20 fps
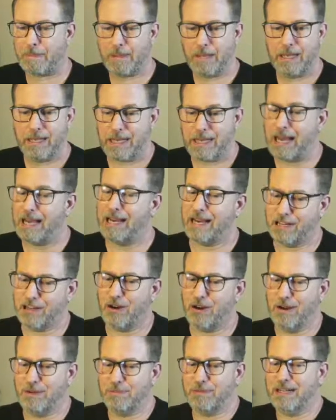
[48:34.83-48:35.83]
Yeah, I know.
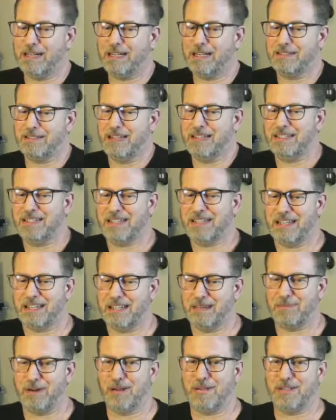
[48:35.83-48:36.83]
I'm going to get to that in a second. I
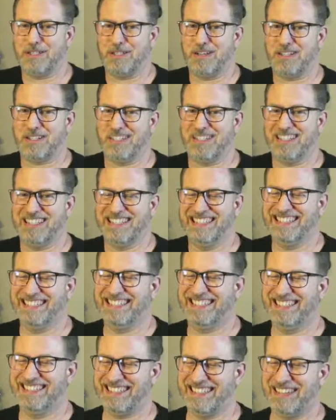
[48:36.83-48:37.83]
promise you I saw it.
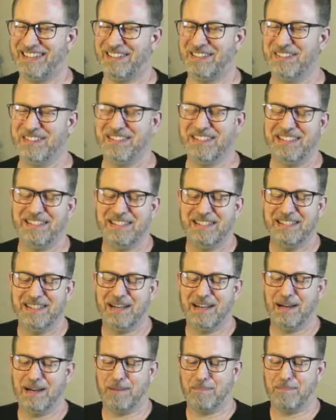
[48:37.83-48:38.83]
Thank you.
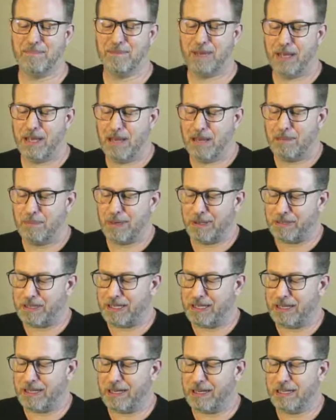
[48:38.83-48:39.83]
But
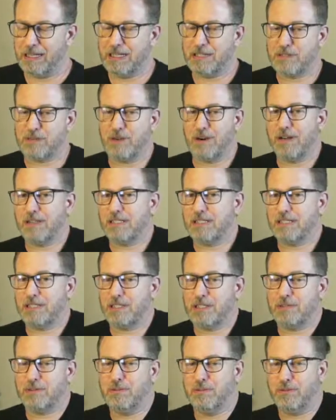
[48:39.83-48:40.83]
as far as
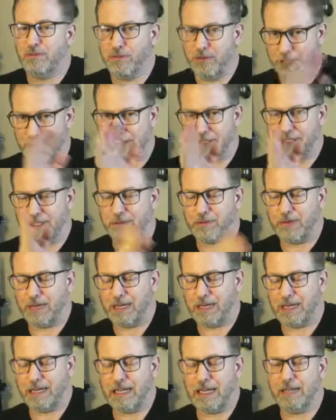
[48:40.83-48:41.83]
just finishing the thread
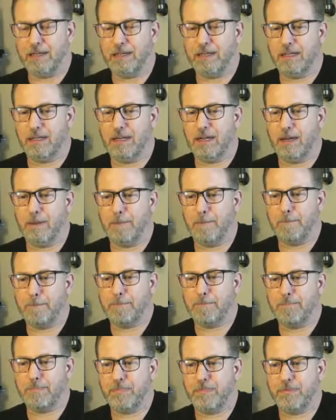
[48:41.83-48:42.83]
on that,
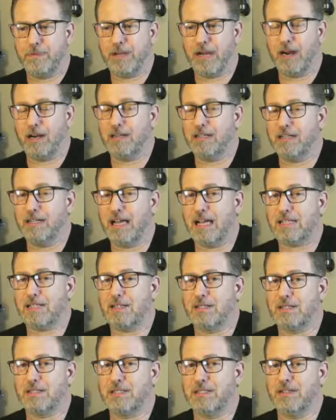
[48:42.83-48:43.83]
the hardened
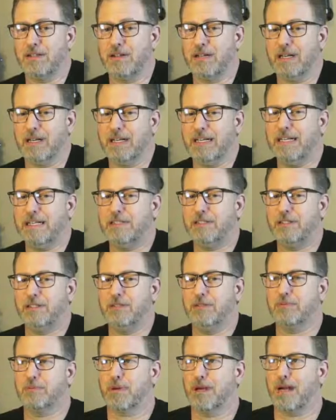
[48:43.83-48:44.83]
nozzles, you're going to need
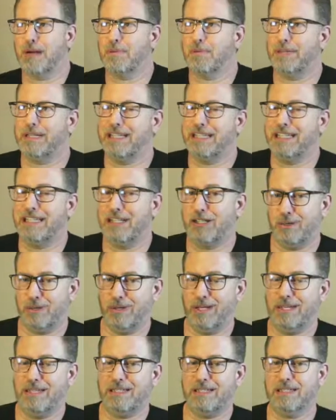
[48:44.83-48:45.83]
to probably
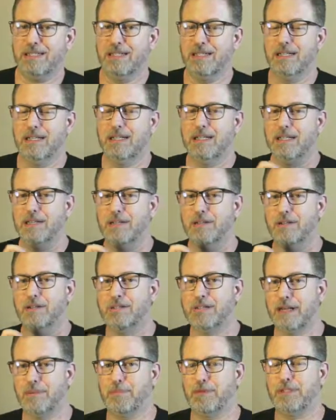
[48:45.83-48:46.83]
increase your
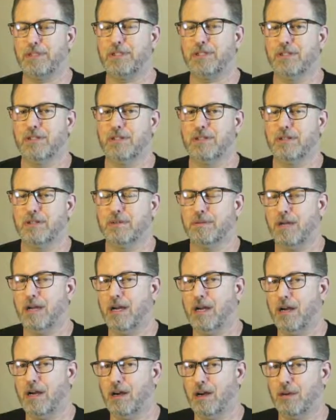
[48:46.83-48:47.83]
temperature
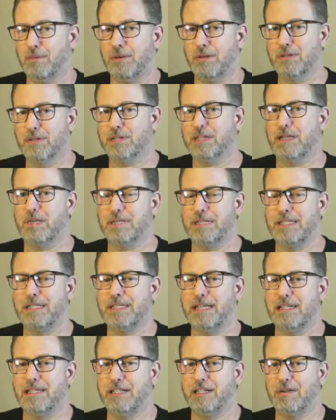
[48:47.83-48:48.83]
almost up to
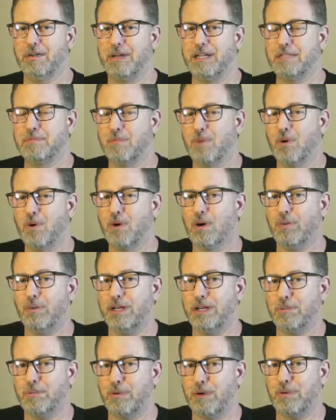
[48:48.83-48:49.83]
10 degrees more when
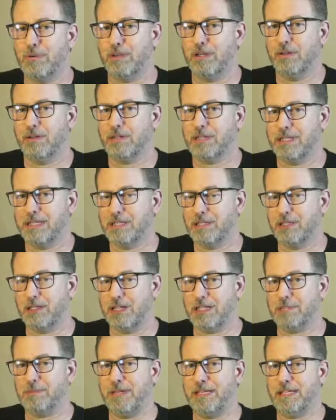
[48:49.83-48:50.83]
you print with those things,
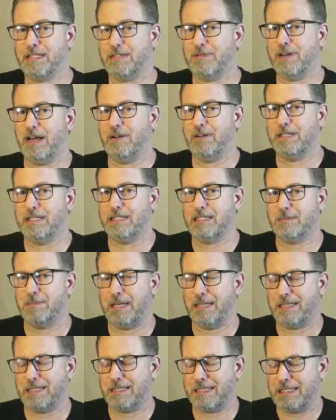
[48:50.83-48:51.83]
just because of how it
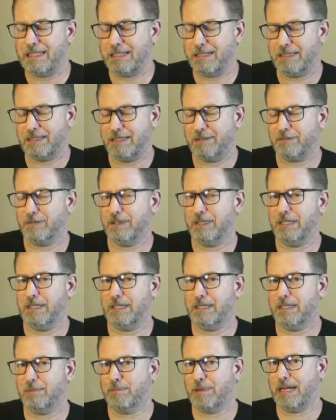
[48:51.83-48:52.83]
dissipates heat differently
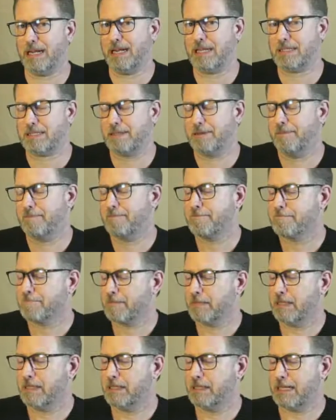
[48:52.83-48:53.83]
than the brass.
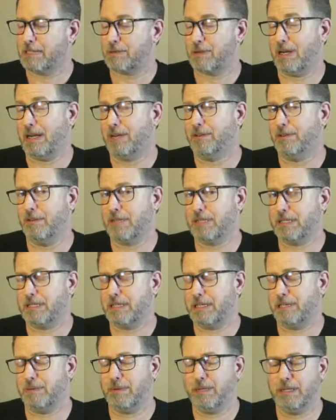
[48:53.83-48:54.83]
That's what I've noticed
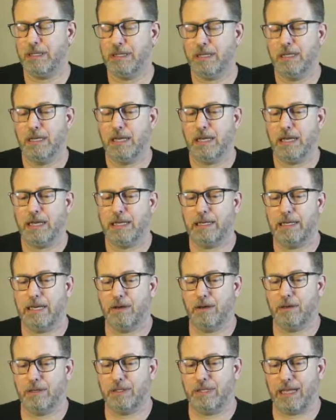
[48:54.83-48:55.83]
anyway.
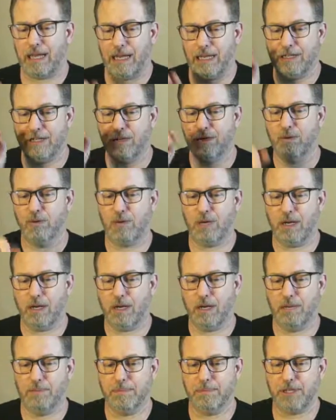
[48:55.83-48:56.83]
Now, yeah, I know
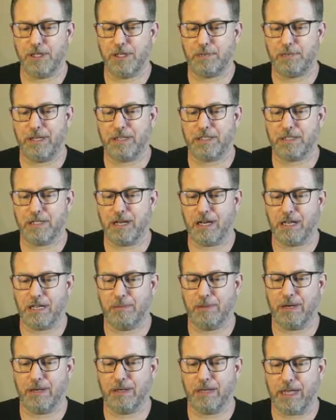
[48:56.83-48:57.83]
JP is talking
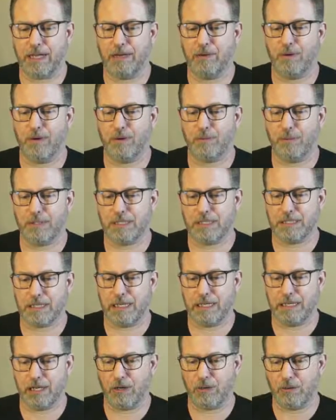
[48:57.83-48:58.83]
about, hey, I want to put this on
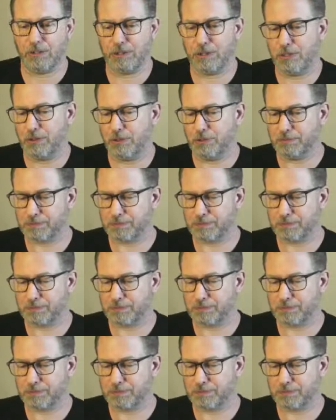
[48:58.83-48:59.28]
the O2.